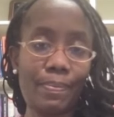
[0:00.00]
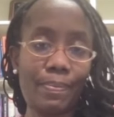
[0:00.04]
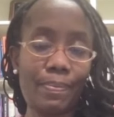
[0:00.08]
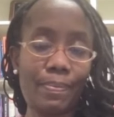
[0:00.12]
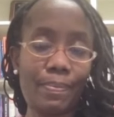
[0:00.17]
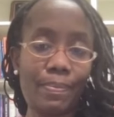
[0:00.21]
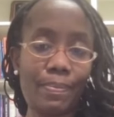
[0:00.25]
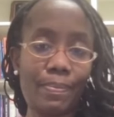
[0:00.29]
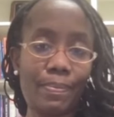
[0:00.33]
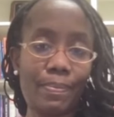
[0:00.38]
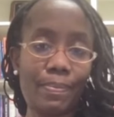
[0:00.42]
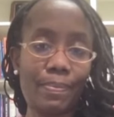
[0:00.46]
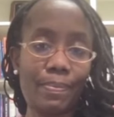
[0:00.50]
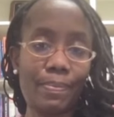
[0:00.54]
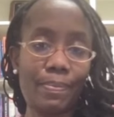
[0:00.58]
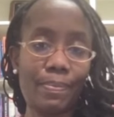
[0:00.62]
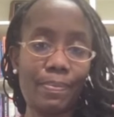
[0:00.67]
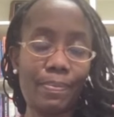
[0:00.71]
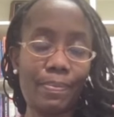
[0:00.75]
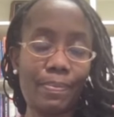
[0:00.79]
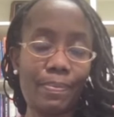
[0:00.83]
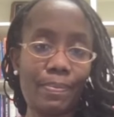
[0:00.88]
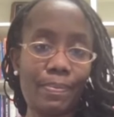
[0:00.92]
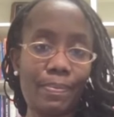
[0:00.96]

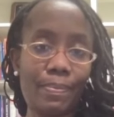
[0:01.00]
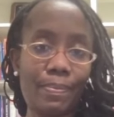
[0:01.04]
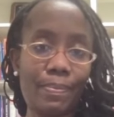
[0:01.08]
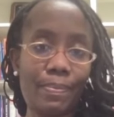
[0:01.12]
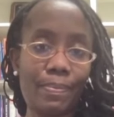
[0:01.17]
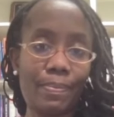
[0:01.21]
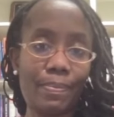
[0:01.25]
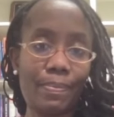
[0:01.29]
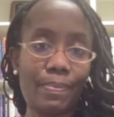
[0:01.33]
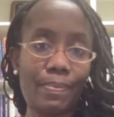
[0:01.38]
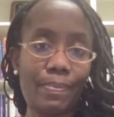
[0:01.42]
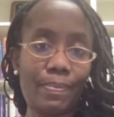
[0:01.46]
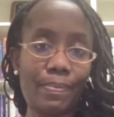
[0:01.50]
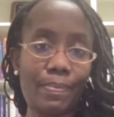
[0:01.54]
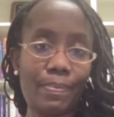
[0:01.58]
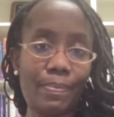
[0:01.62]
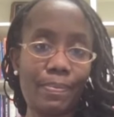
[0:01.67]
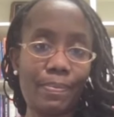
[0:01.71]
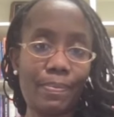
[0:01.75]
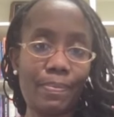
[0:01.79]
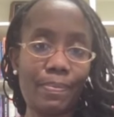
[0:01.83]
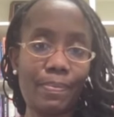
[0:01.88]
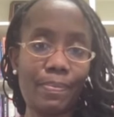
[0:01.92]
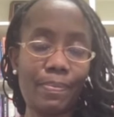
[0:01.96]

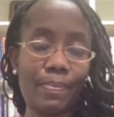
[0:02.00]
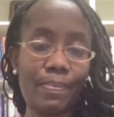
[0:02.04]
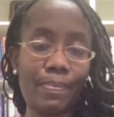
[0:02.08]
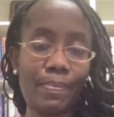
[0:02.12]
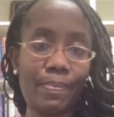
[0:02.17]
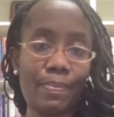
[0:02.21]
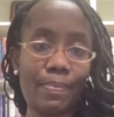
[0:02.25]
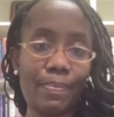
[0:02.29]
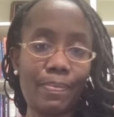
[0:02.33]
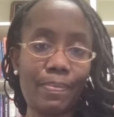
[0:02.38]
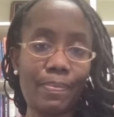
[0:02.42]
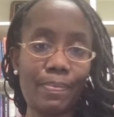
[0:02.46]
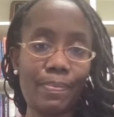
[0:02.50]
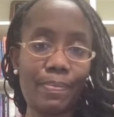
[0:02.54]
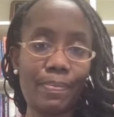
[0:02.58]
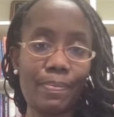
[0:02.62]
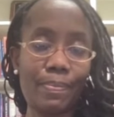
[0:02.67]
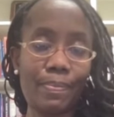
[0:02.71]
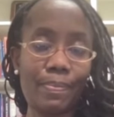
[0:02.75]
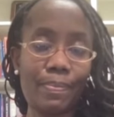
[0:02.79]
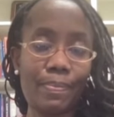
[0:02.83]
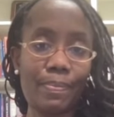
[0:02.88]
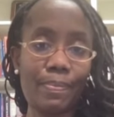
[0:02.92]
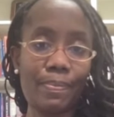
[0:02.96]

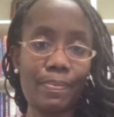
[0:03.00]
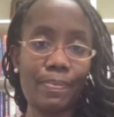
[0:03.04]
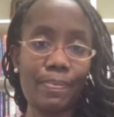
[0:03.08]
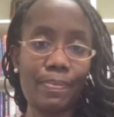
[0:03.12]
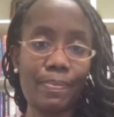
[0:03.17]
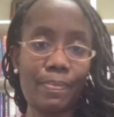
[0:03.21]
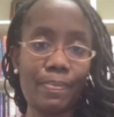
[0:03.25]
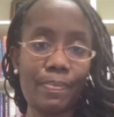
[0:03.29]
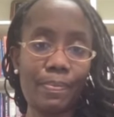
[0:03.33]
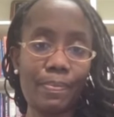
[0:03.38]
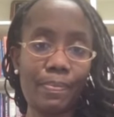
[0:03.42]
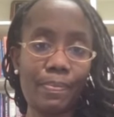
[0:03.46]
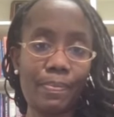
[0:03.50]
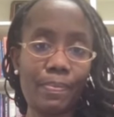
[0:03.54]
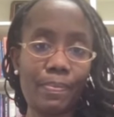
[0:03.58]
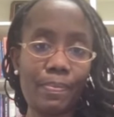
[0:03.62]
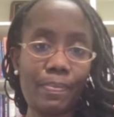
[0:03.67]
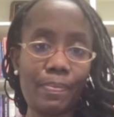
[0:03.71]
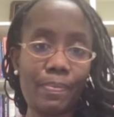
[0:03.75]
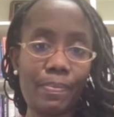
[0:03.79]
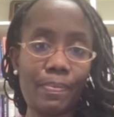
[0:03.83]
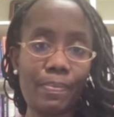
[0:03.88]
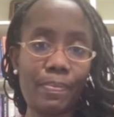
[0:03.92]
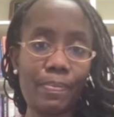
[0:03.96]

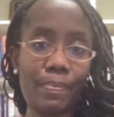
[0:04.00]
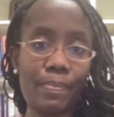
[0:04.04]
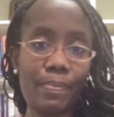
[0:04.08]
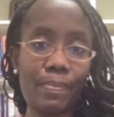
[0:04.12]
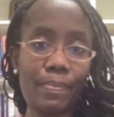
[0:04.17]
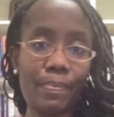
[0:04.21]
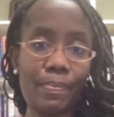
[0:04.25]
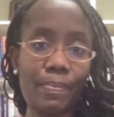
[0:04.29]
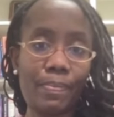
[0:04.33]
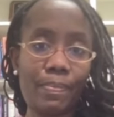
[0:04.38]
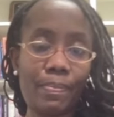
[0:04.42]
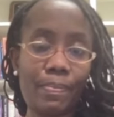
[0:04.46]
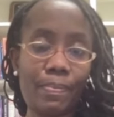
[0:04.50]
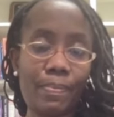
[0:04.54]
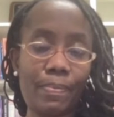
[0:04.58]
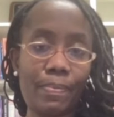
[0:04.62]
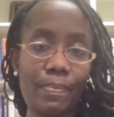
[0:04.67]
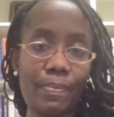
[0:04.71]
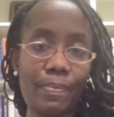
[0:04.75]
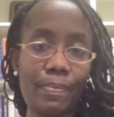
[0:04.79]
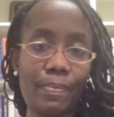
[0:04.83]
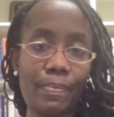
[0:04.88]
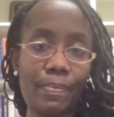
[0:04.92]
This person isn't speaking.